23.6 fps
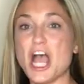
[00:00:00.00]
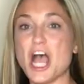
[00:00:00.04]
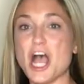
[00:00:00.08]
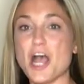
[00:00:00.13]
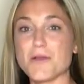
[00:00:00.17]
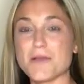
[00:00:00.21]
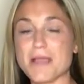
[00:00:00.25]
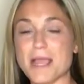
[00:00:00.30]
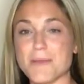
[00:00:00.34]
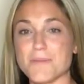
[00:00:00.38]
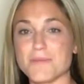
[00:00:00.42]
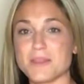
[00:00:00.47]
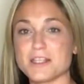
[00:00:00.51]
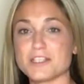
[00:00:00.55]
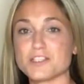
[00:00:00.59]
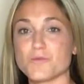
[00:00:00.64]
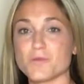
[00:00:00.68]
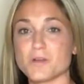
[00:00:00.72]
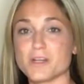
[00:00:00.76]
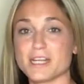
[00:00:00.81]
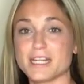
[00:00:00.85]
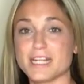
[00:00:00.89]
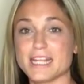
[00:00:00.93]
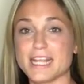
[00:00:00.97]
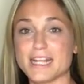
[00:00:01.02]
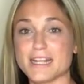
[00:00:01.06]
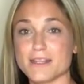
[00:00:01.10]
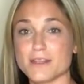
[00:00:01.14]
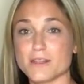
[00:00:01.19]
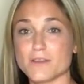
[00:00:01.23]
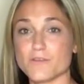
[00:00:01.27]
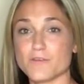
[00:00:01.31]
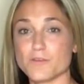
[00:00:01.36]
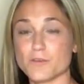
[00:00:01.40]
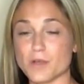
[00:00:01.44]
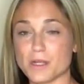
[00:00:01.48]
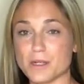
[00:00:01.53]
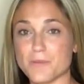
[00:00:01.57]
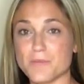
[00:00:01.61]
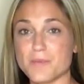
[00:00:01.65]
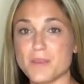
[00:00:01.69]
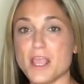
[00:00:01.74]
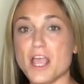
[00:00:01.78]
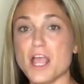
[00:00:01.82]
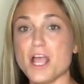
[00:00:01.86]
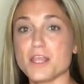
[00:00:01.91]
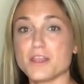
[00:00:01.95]
Okay, so we're going to get on the floor.
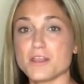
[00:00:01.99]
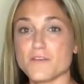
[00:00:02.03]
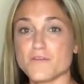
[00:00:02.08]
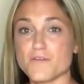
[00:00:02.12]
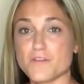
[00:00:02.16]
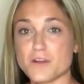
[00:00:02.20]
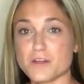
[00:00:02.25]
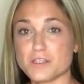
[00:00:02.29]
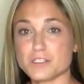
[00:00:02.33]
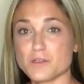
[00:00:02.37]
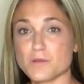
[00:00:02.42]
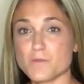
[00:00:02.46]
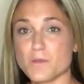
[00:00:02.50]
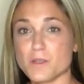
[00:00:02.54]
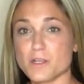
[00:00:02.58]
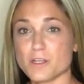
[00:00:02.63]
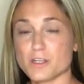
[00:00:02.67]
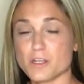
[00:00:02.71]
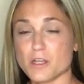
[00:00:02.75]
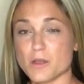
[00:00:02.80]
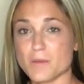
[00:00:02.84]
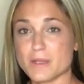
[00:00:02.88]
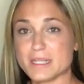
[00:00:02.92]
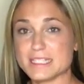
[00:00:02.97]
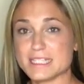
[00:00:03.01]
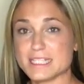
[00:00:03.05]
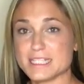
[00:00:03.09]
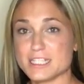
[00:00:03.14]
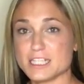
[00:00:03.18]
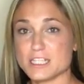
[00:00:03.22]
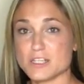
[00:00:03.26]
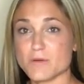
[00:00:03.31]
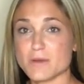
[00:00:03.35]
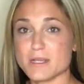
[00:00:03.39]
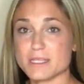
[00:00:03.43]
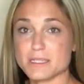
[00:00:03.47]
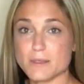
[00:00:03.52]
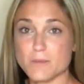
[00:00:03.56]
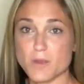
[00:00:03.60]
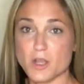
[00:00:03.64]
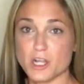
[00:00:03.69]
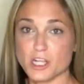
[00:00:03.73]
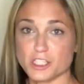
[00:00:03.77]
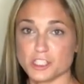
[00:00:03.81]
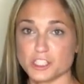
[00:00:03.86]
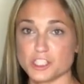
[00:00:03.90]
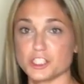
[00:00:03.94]
The first one we are going to do is a
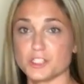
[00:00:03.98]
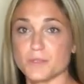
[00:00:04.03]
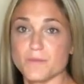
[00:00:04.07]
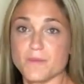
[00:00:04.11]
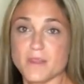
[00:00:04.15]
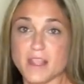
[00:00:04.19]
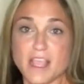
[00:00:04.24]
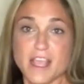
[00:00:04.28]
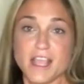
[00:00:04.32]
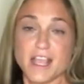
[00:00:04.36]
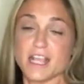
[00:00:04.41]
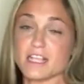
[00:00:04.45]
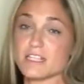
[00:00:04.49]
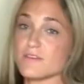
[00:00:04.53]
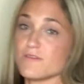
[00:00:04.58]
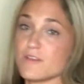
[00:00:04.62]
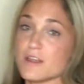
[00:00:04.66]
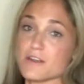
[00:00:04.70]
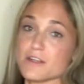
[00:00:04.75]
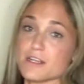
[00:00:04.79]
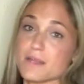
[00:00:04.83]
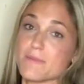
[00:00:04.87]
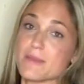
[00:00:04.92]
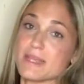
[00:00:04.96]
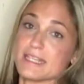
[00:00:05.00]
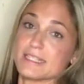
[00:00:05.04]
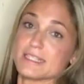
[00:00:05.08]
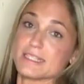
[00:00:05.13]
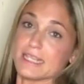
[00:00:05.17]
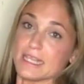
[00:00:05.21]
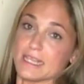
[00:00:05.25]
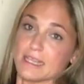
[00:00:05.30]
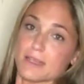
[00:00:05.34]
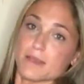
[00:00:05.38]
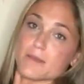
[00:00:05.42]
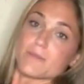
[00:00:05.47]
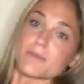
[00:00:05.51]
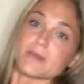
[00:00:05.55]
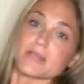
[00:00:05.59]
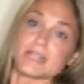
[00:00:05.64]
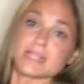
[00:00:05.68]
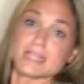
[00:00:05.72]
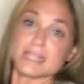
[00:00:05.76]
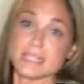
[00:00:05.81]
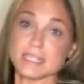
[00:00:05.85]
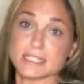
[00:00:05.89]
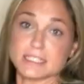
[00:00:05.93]
march. It's very basic, but
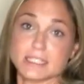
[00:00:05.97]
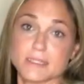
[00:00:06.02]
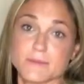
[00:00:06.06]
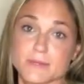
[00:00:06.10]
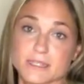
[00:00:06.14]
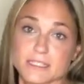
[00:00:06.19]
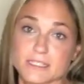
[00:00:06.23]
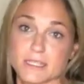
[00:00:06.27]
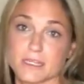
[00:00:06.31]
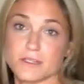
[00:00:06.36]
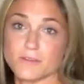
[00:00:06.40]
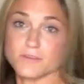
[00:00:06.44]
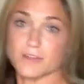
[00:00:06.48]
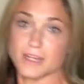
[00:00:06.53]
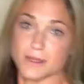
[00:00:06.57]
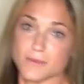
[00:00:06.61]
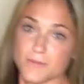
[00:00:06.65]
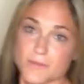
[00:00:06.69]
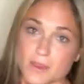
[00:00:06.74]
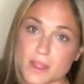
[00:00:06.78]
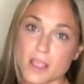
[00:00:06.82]
it needs to be done right.